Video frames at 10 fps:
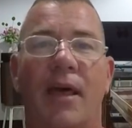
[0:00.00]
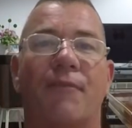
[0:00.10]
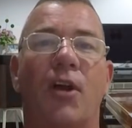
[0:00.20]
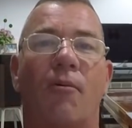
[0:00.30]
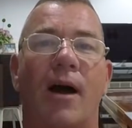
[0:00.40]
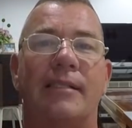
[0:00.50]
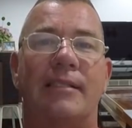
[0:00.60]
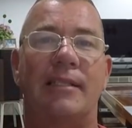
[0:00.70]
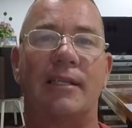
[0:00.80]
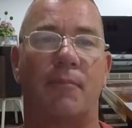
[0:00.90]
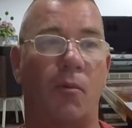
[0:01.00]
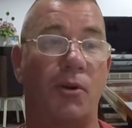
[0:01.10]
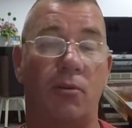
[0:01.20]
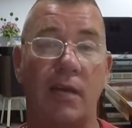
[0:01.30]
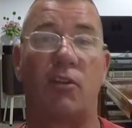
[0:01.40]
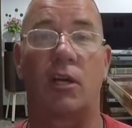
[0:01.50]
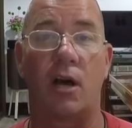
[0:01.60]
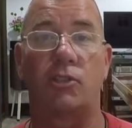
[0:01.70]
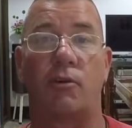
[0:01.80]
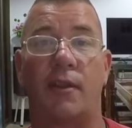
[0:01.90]
They have no idea. But when you leave the
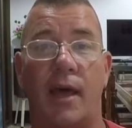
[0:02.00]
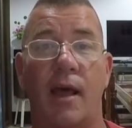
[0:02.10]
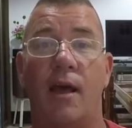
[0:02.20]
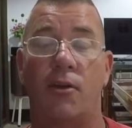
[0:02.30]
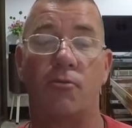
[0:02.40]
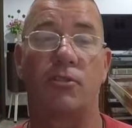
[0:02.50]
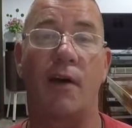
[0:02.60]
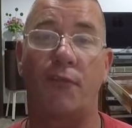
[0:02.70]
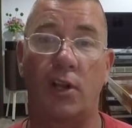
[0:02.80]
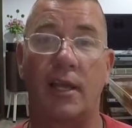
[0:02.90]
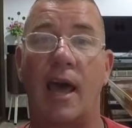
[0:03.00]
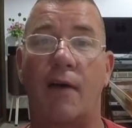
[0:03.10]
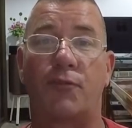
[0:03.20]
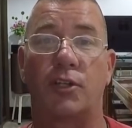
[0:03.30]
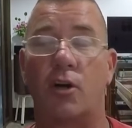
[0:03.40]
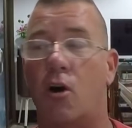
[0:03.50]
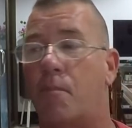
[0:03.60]
country, that you definitely have to go.